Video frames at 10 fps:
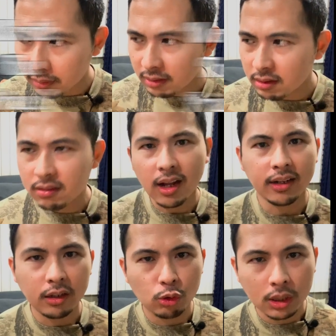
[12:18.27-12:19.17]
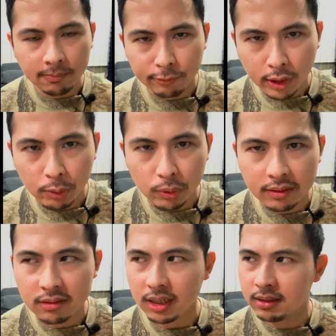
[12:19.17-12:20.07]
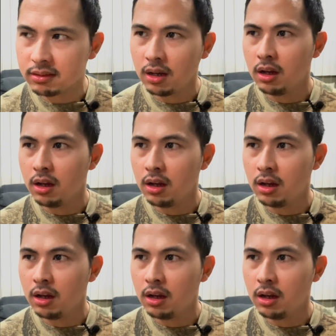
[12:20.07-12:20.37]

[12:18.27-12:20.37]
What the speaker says: This is not a cheap fragrance. It's